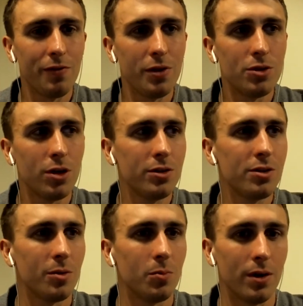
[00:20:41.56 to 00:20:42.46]
touch
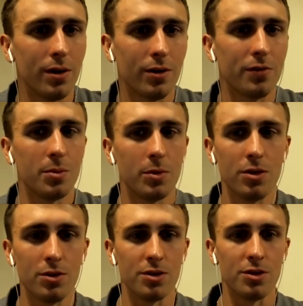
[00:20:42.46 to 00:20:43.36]
someone, or if someone
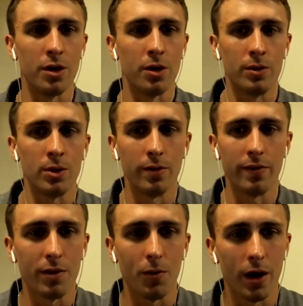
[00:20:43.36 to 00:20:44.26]
touches you, you have
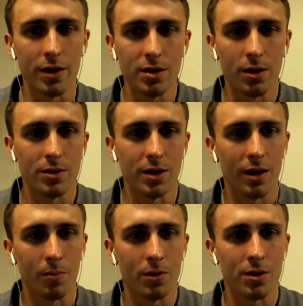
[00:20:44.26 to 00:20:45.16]
every right to go down
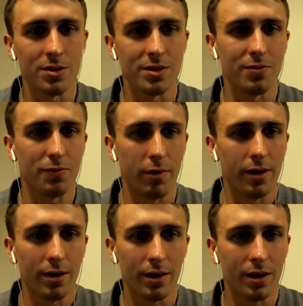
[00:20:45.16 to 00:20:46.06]
because it's a free kick.